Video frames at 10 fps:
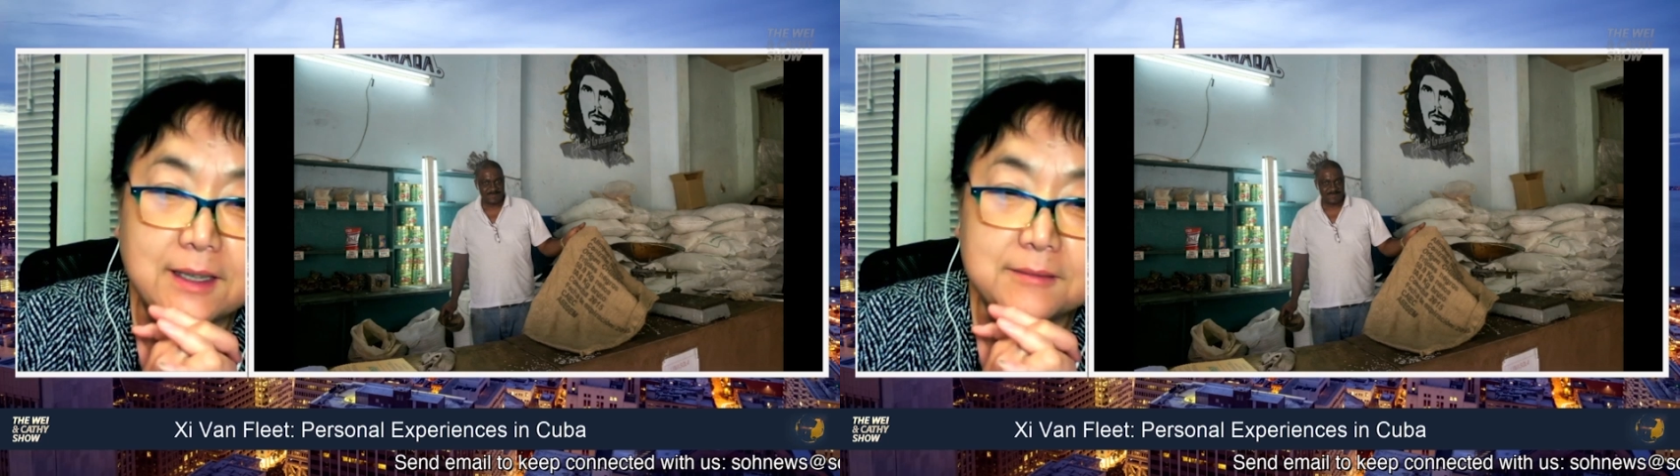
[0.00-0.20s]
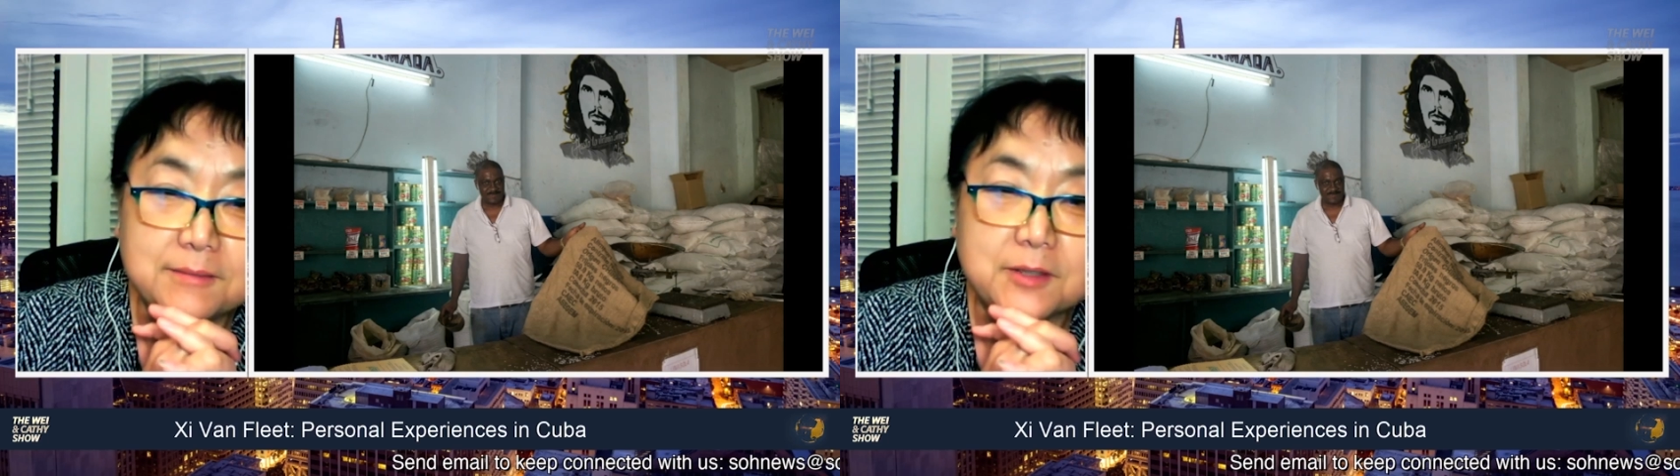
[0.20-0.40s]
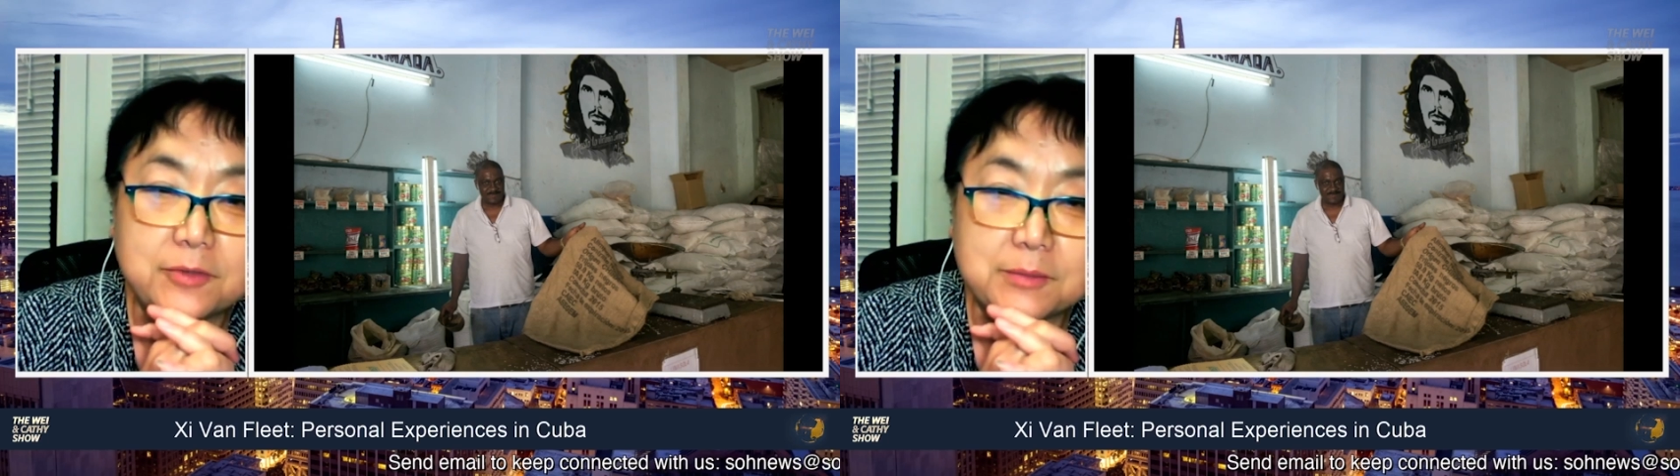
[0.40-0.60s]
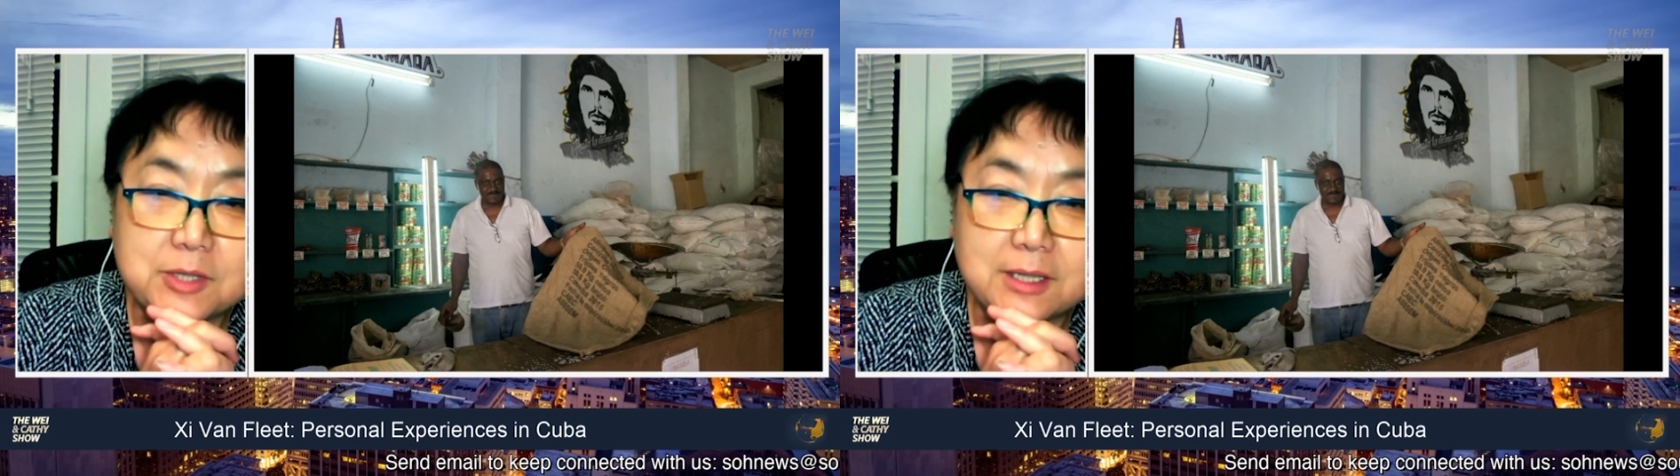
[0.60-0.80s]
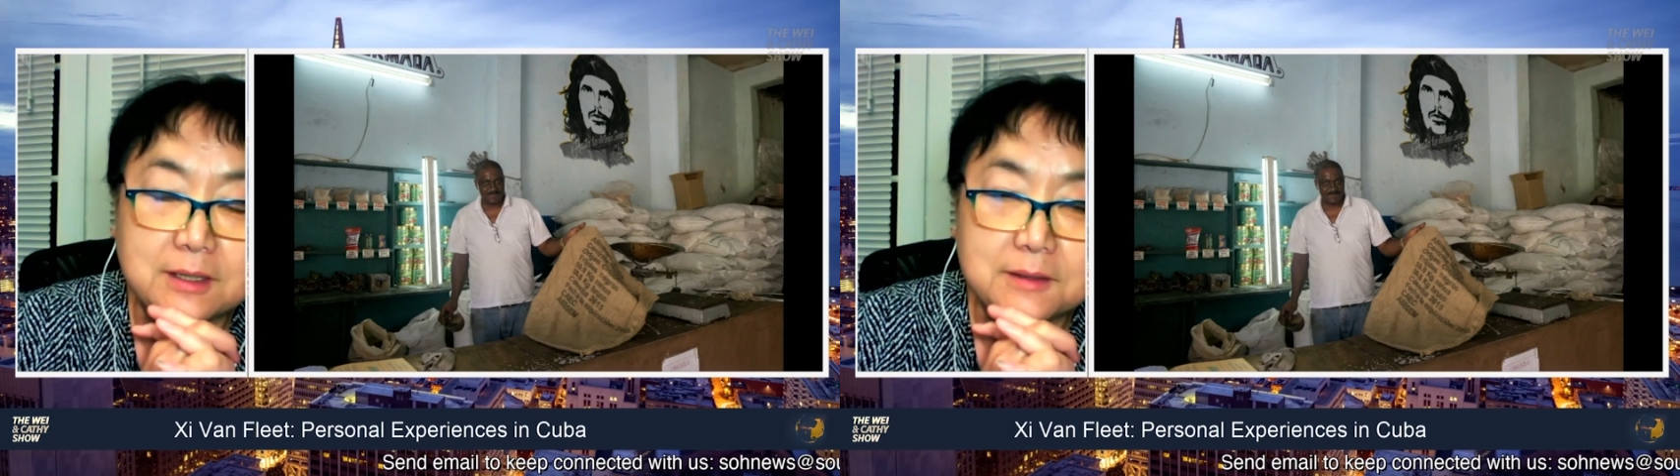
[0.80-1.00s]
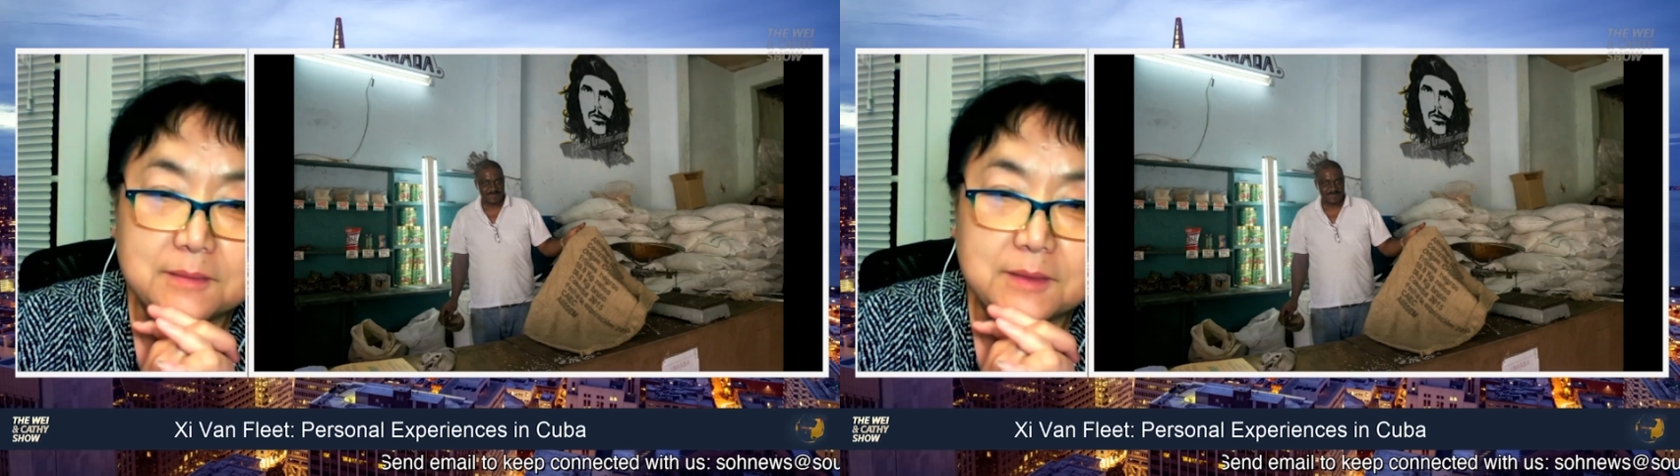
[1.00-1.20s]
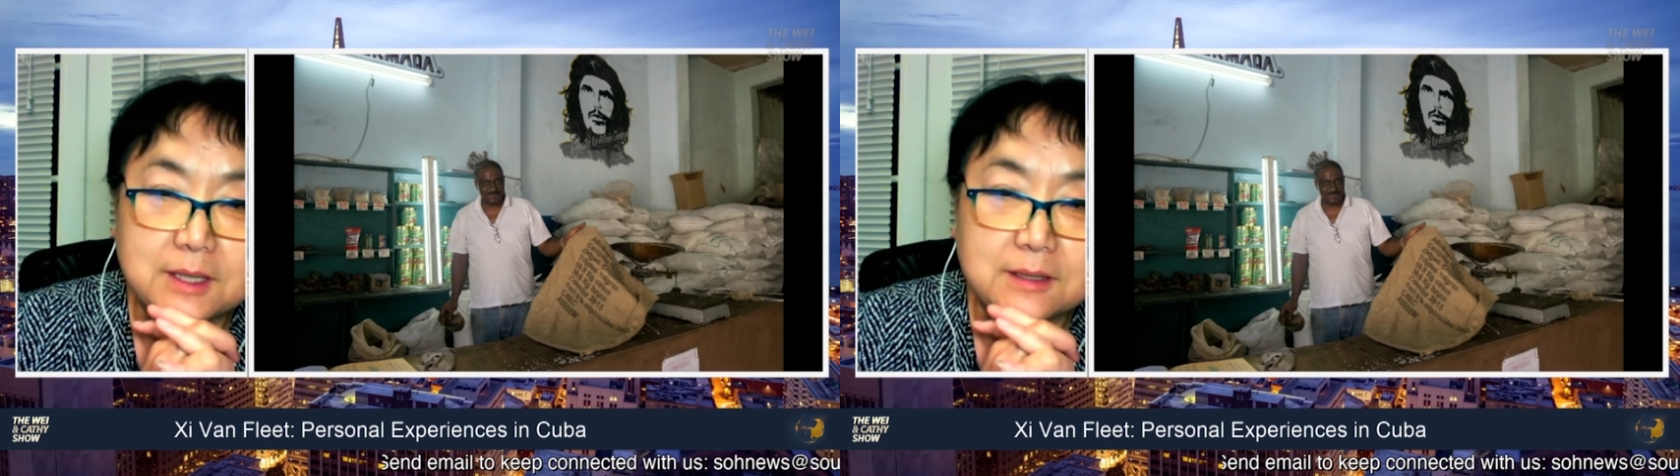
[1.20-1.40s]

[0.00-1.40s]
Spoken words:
Yeah, it's from China.